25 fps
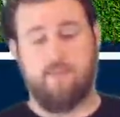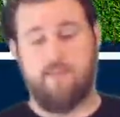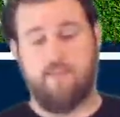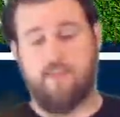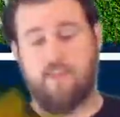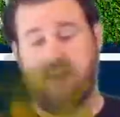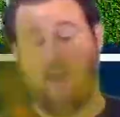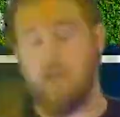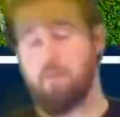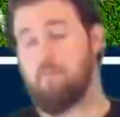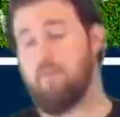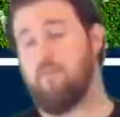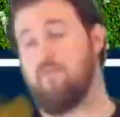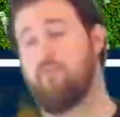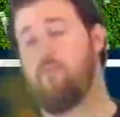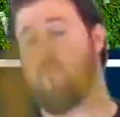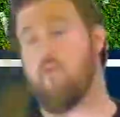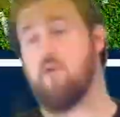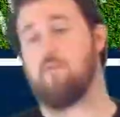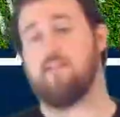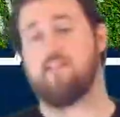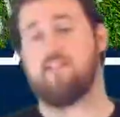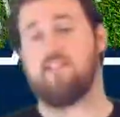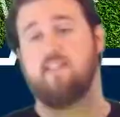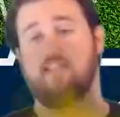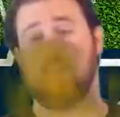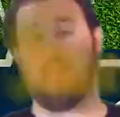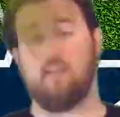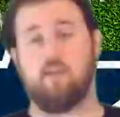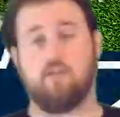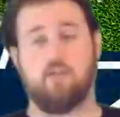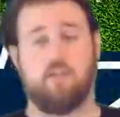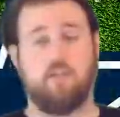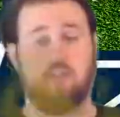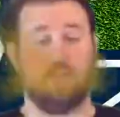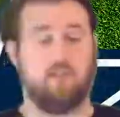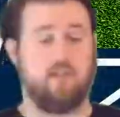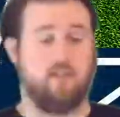that performance is either
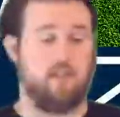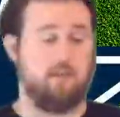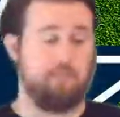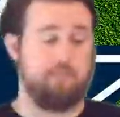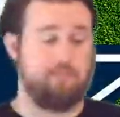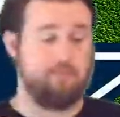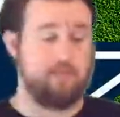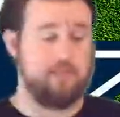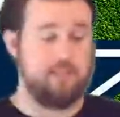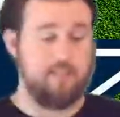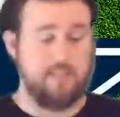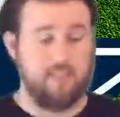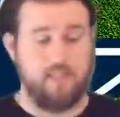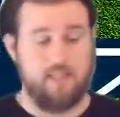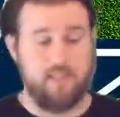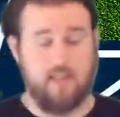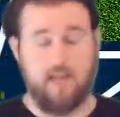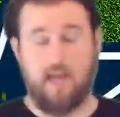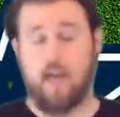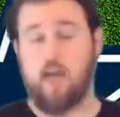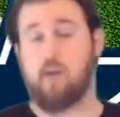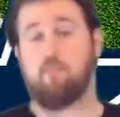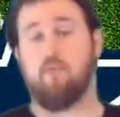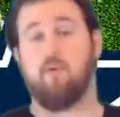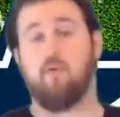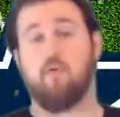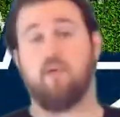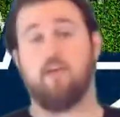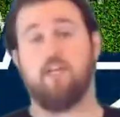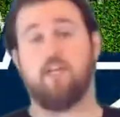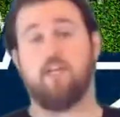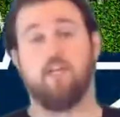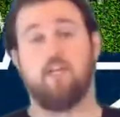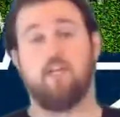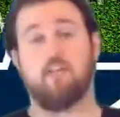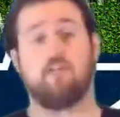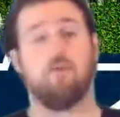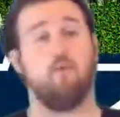just a complete
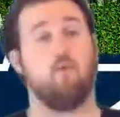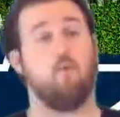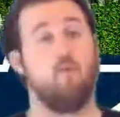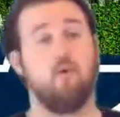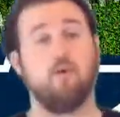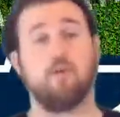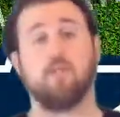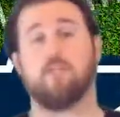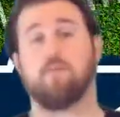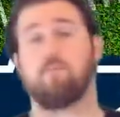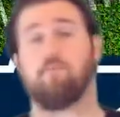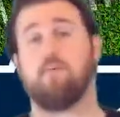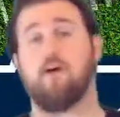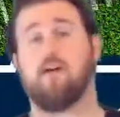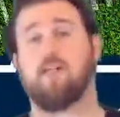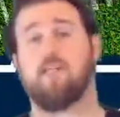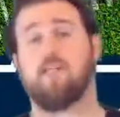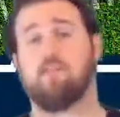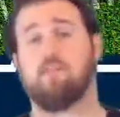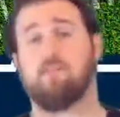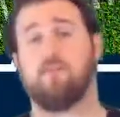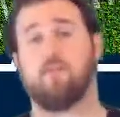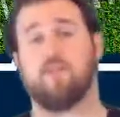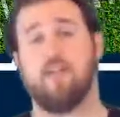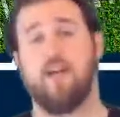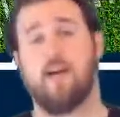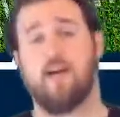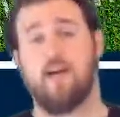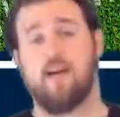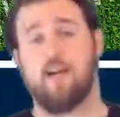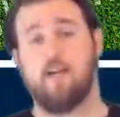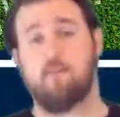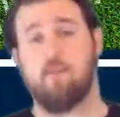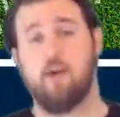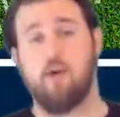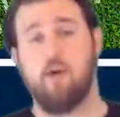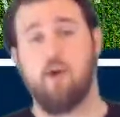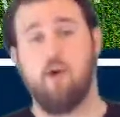aberration at the worst possible
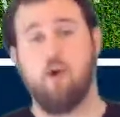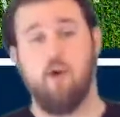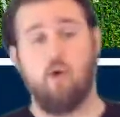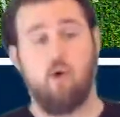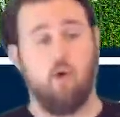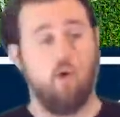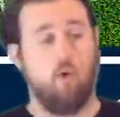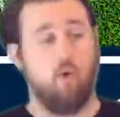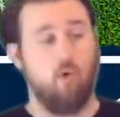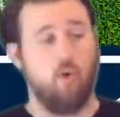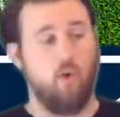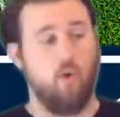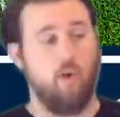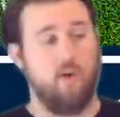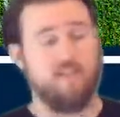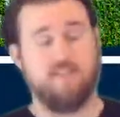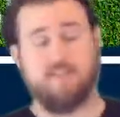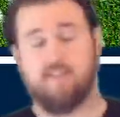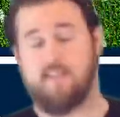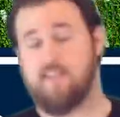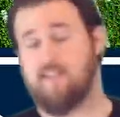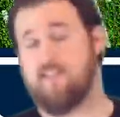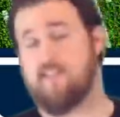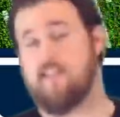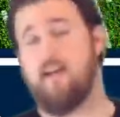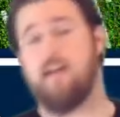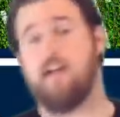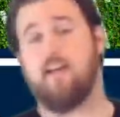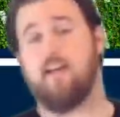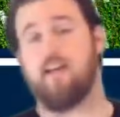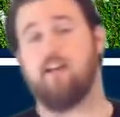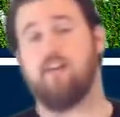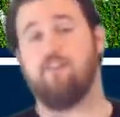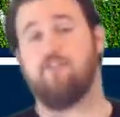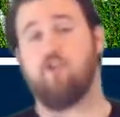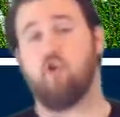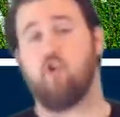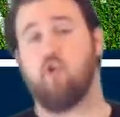time, or it's the sign
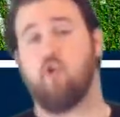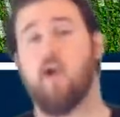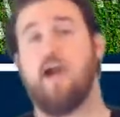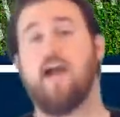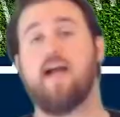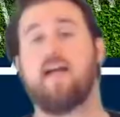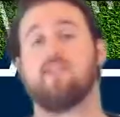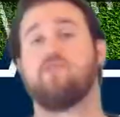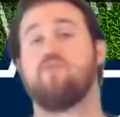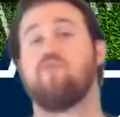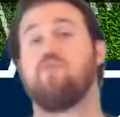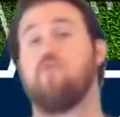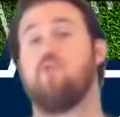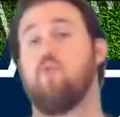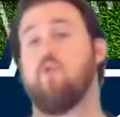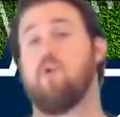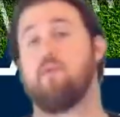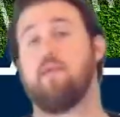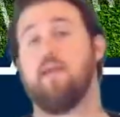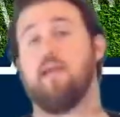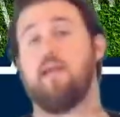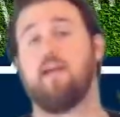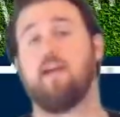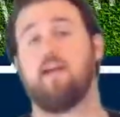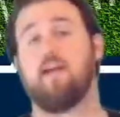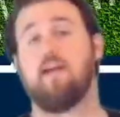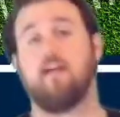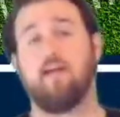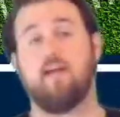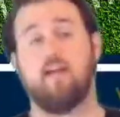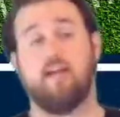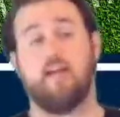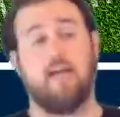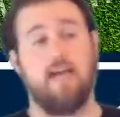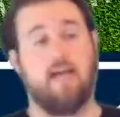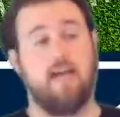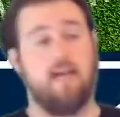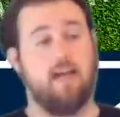of cracks forming.
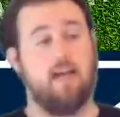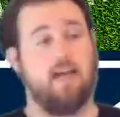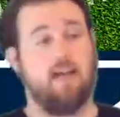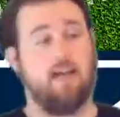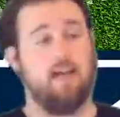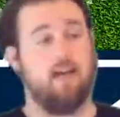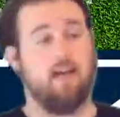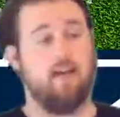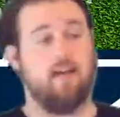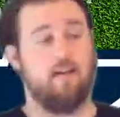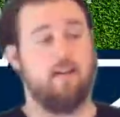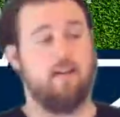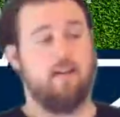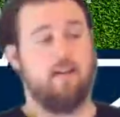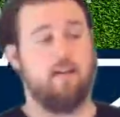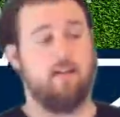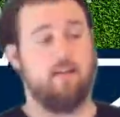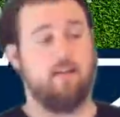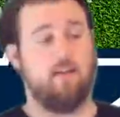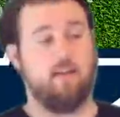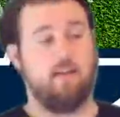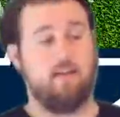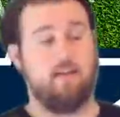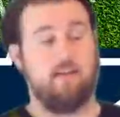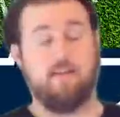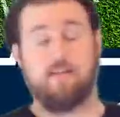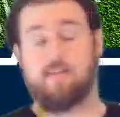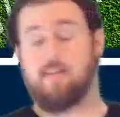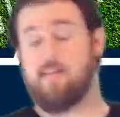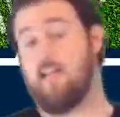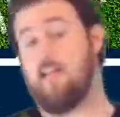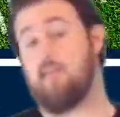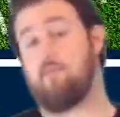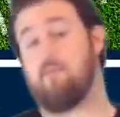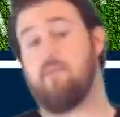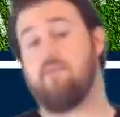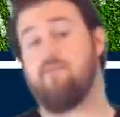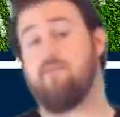And this
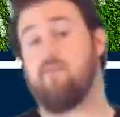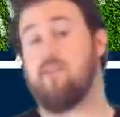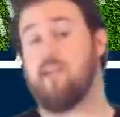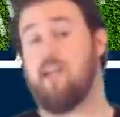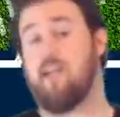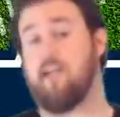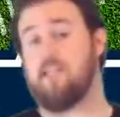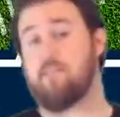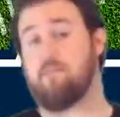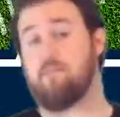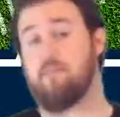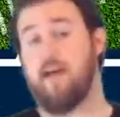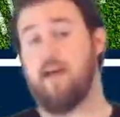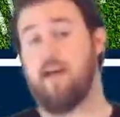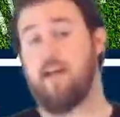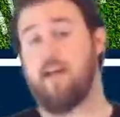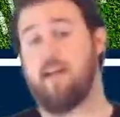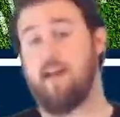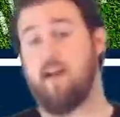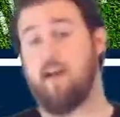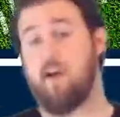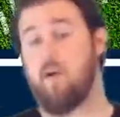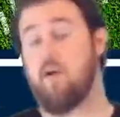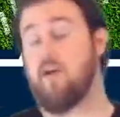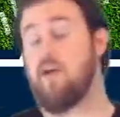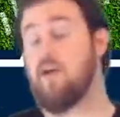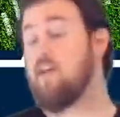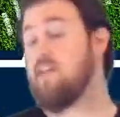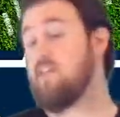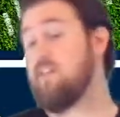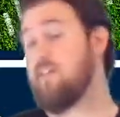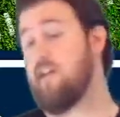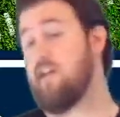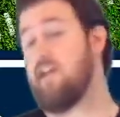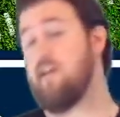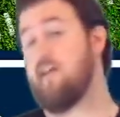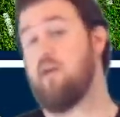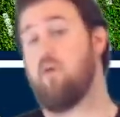team, if you think it's bad now, it's
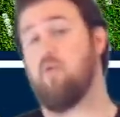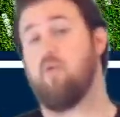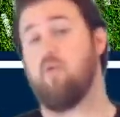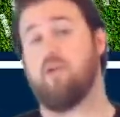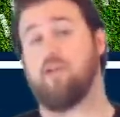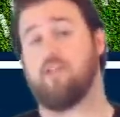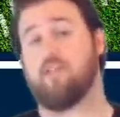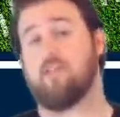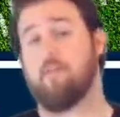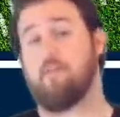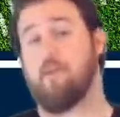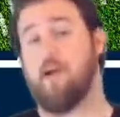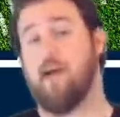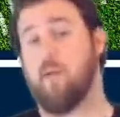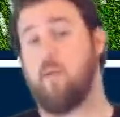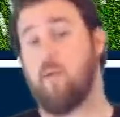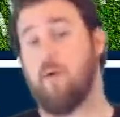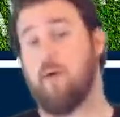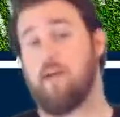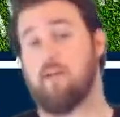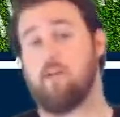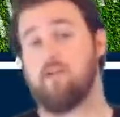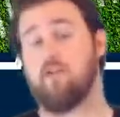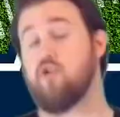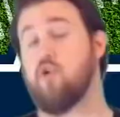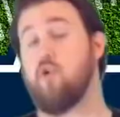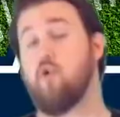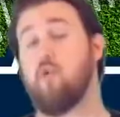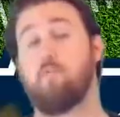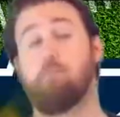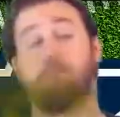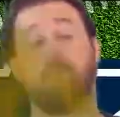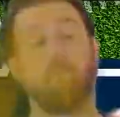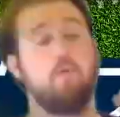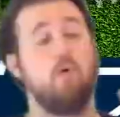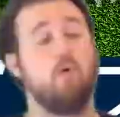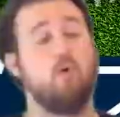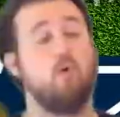going to get worse. And by the way, there's no
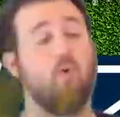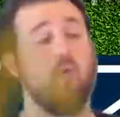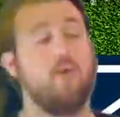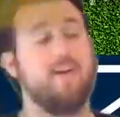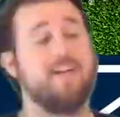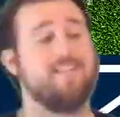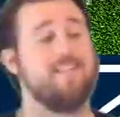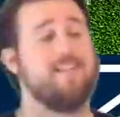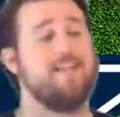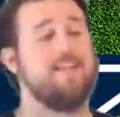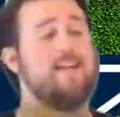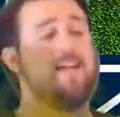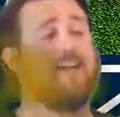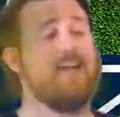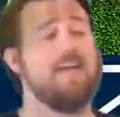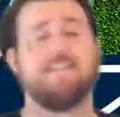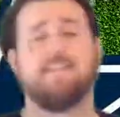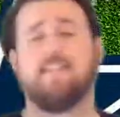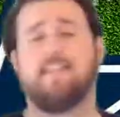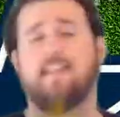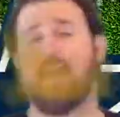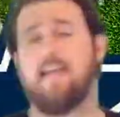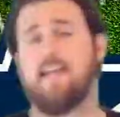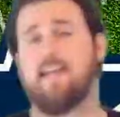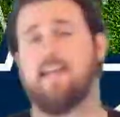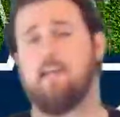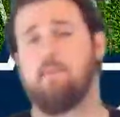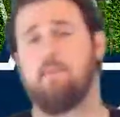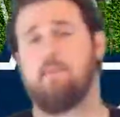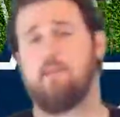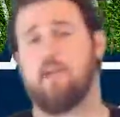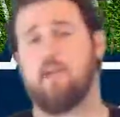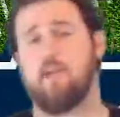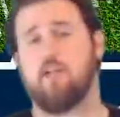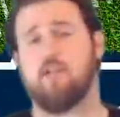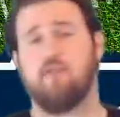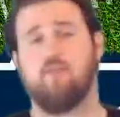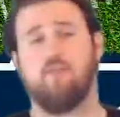point in tanking
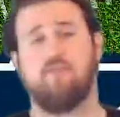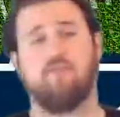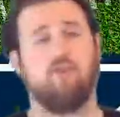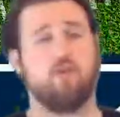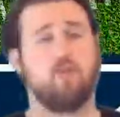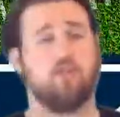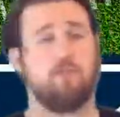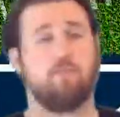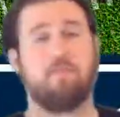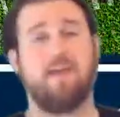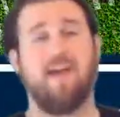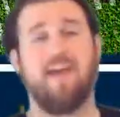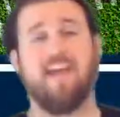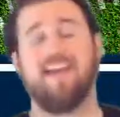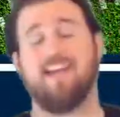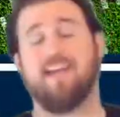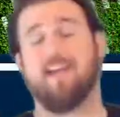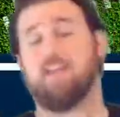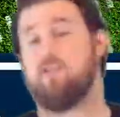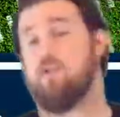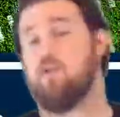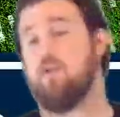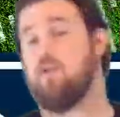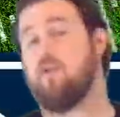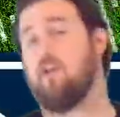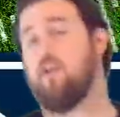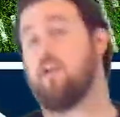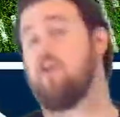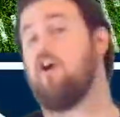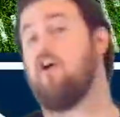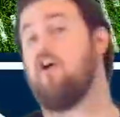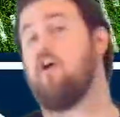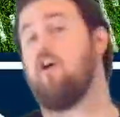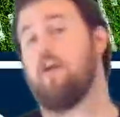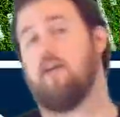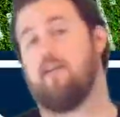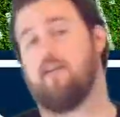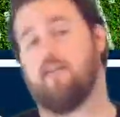because your first pick is already
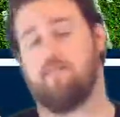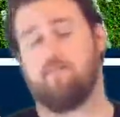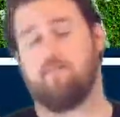gone.